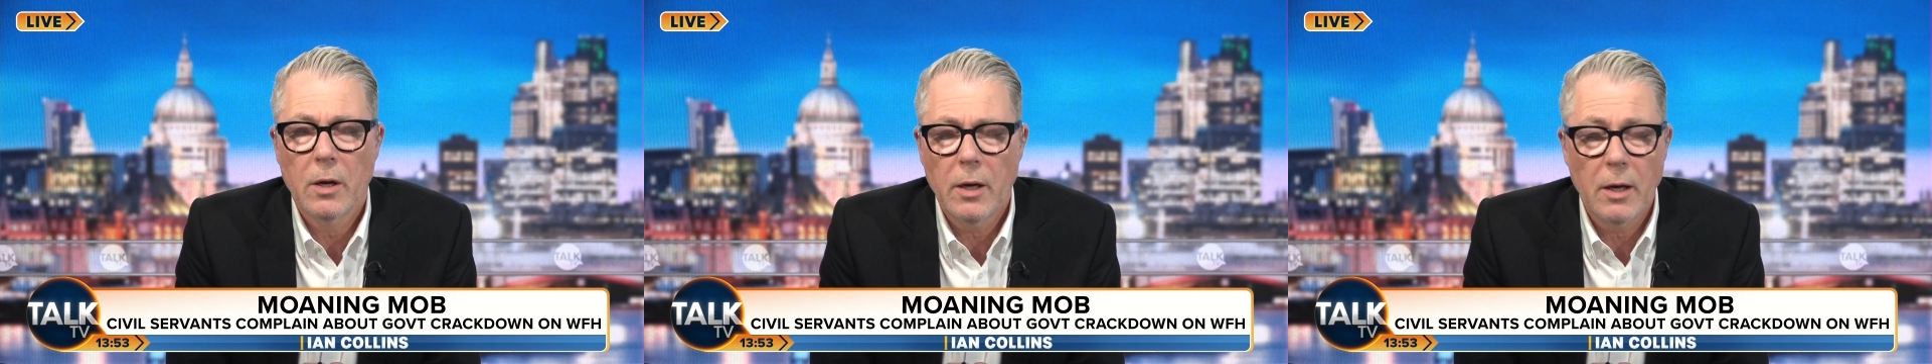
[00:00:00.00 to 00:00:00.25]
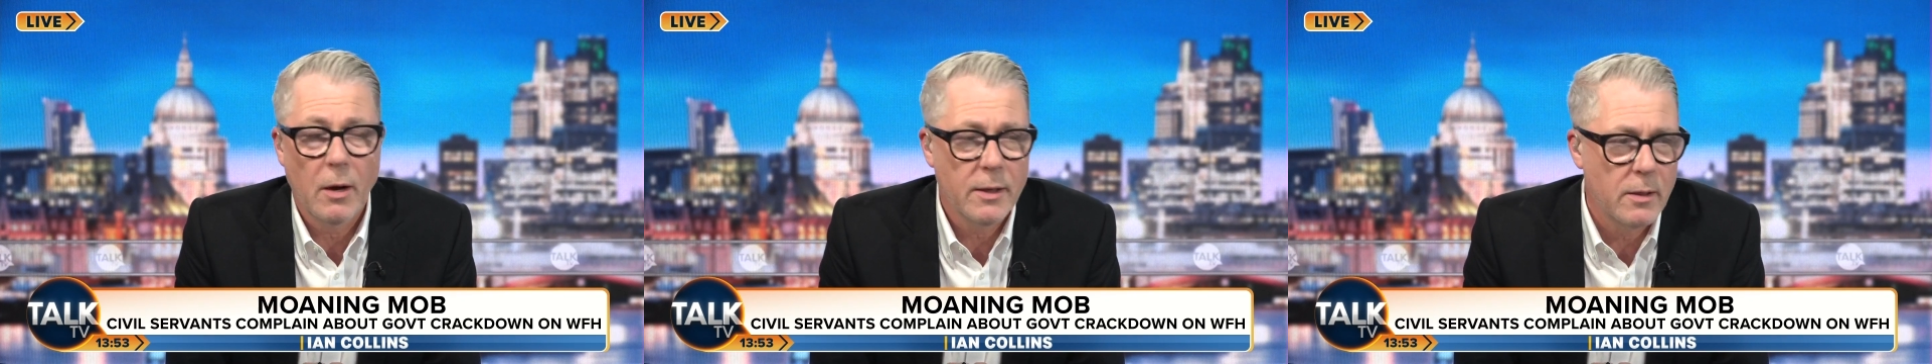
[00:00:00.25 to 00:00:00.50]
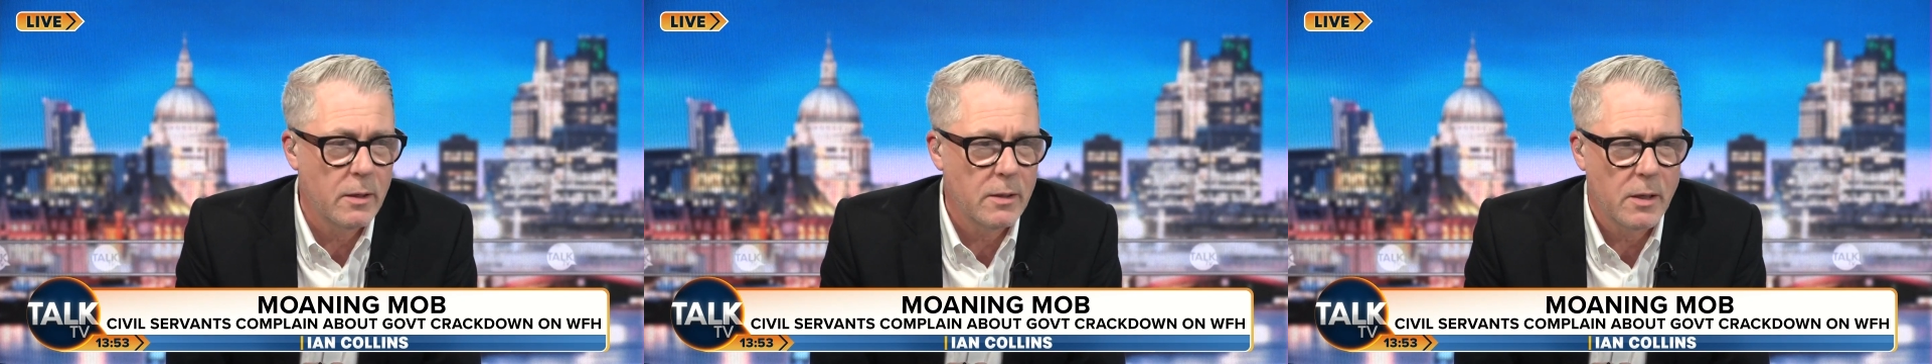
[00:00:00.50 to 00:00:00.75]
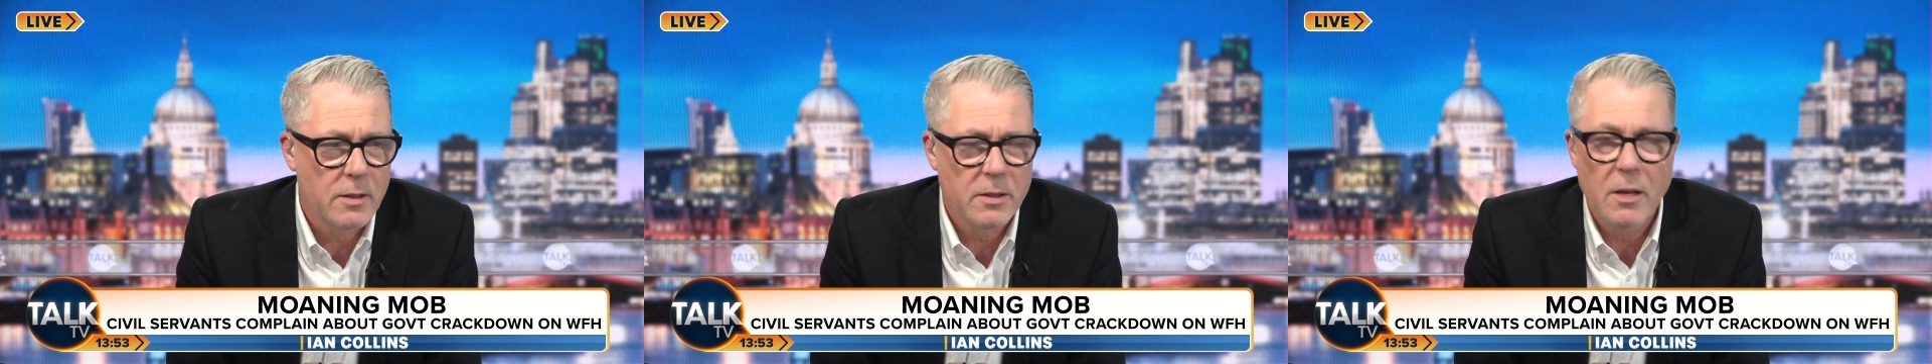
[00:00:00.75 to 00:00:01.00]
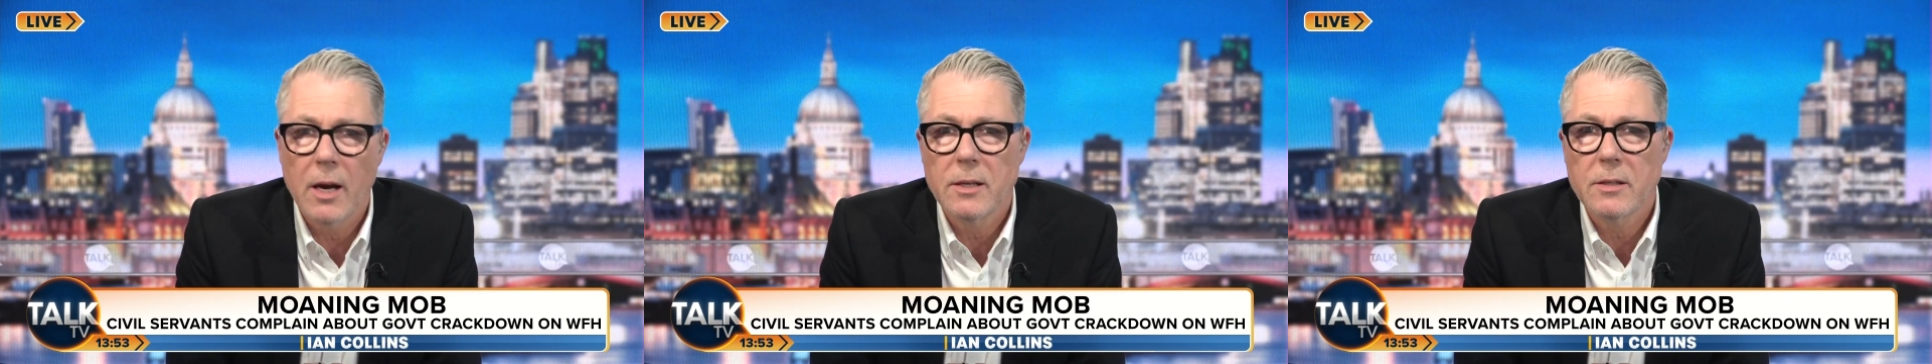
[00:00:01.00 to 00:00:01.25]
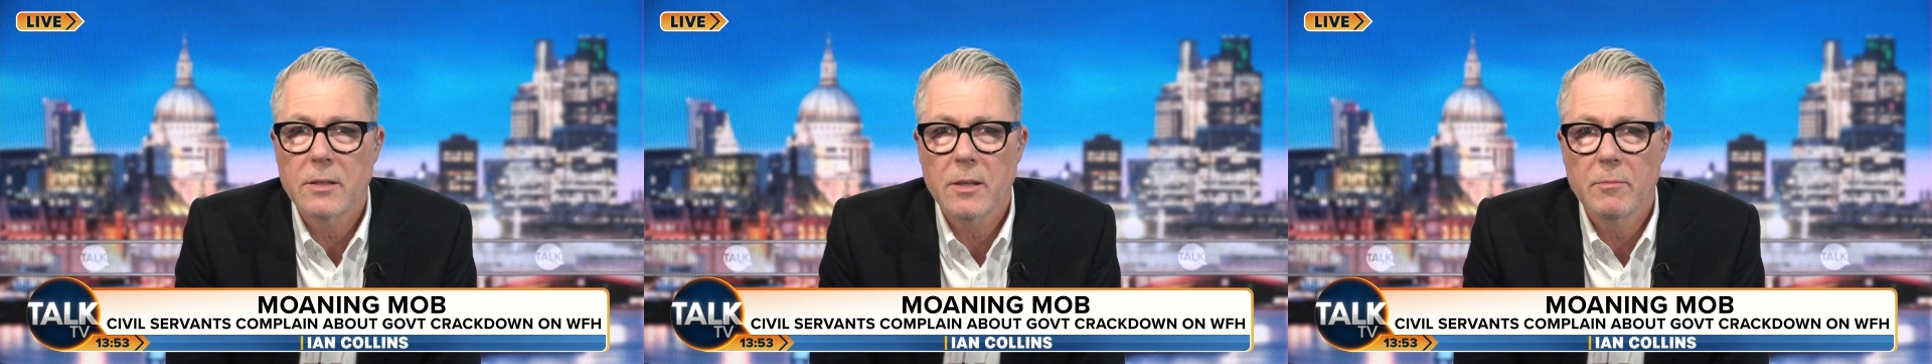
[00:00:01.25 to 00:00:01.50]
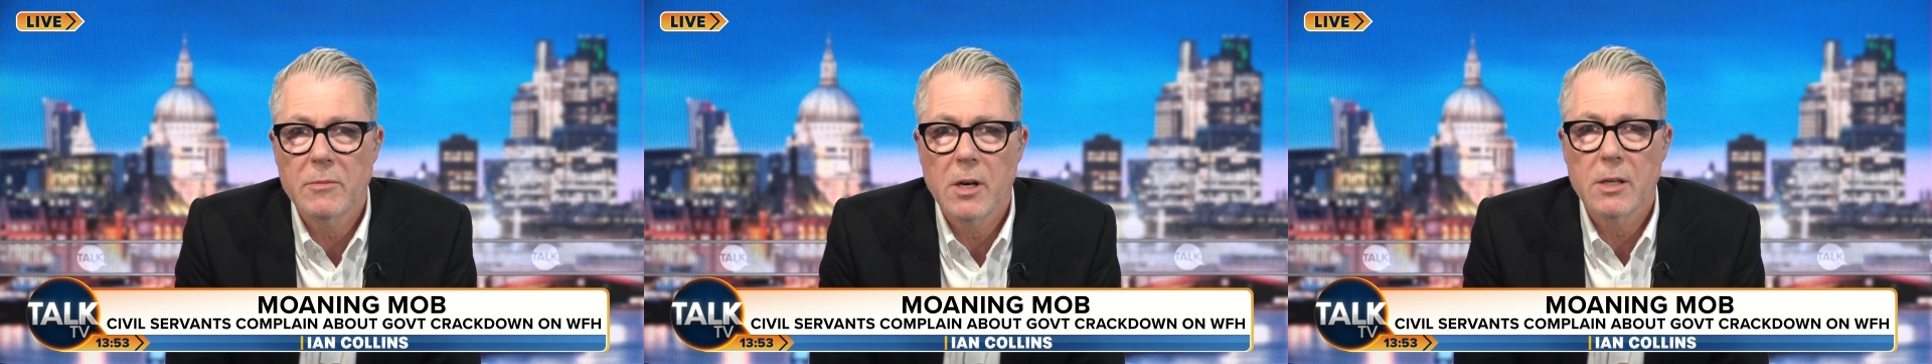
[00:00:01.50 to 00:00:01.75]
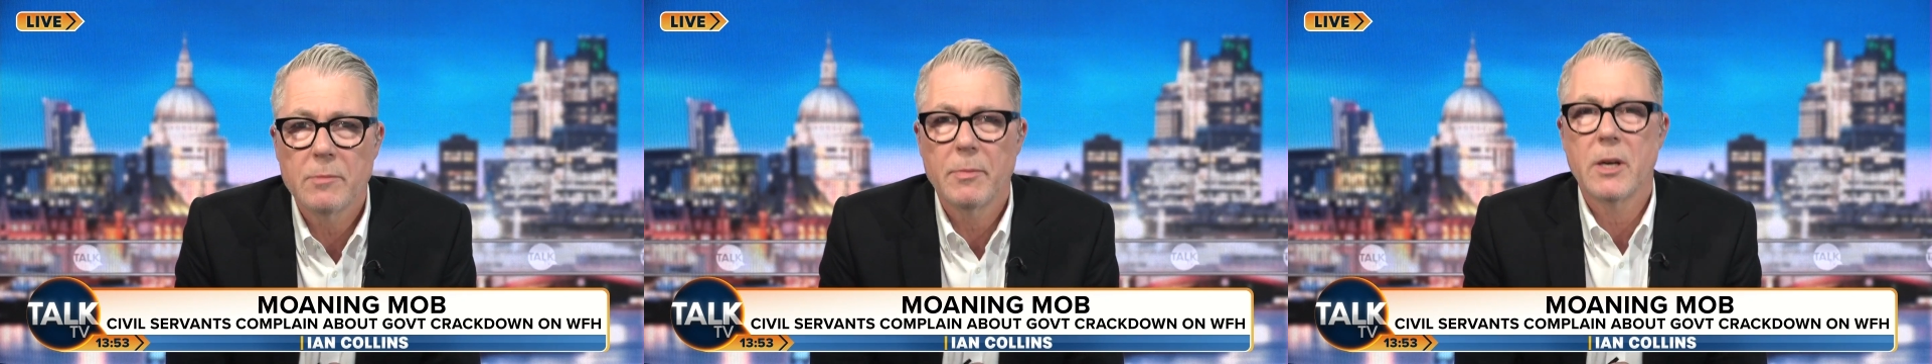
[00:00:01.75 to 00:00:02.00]
You know, it's nice
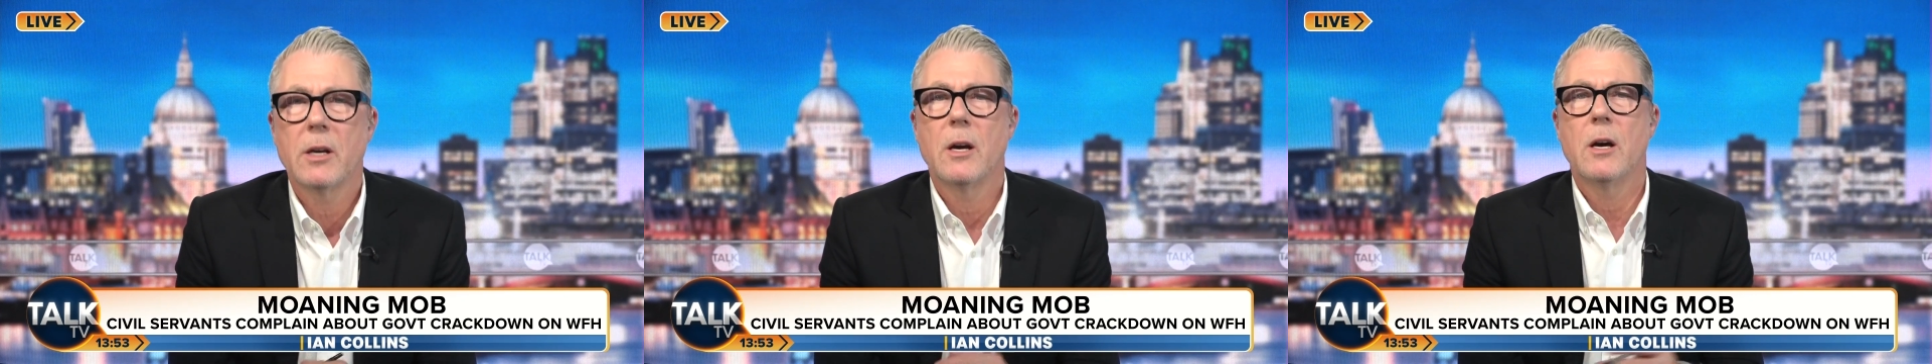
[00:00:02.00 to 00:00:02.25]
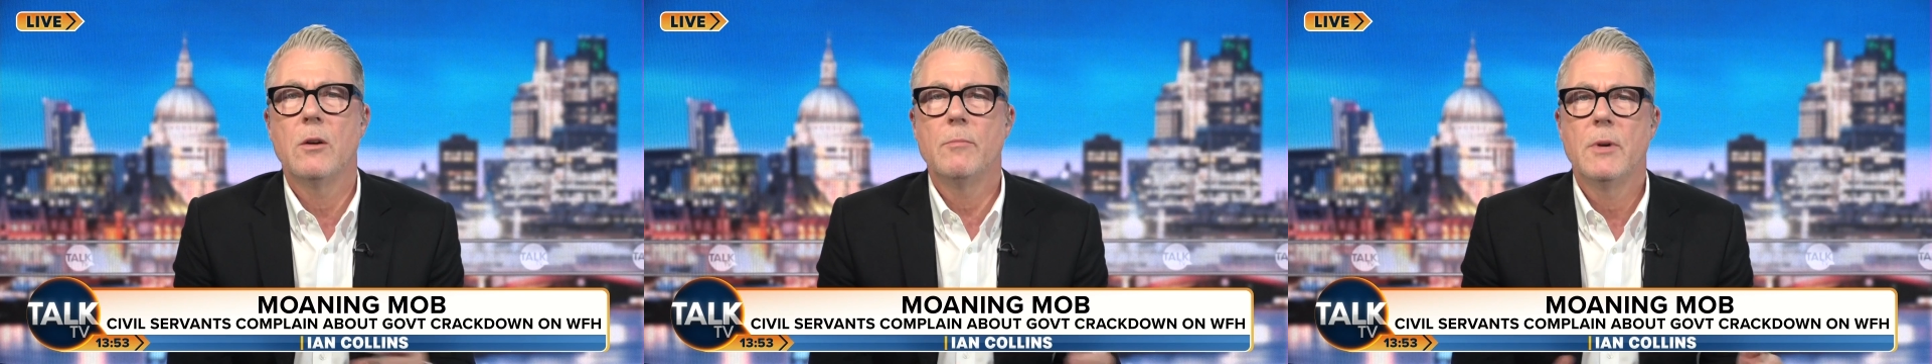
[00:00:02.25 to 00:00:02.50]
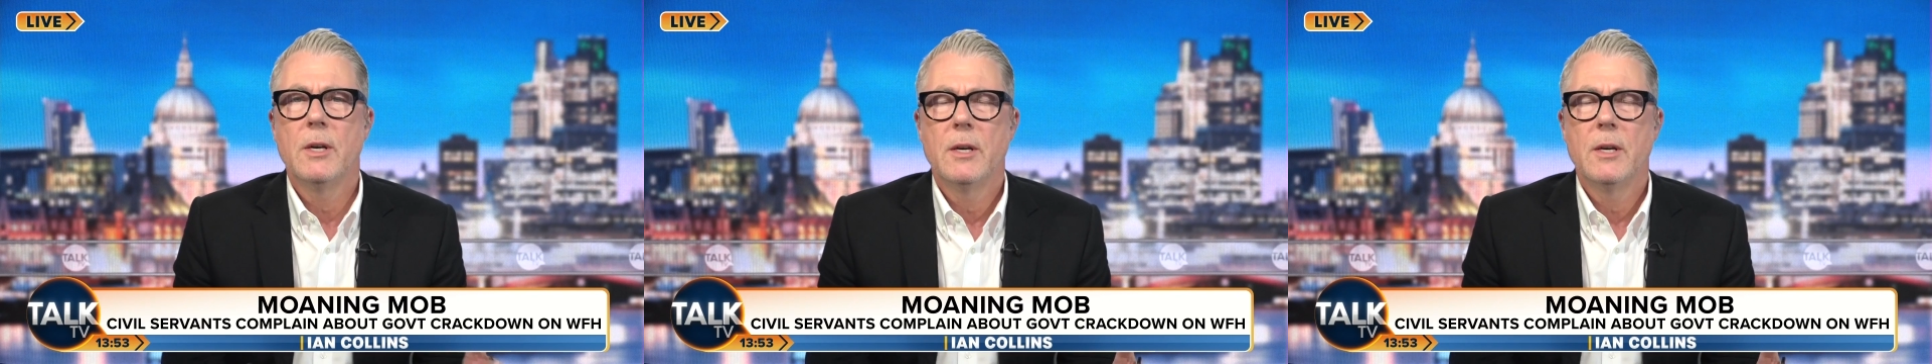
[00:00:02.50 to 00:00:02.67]
sometimes being at home.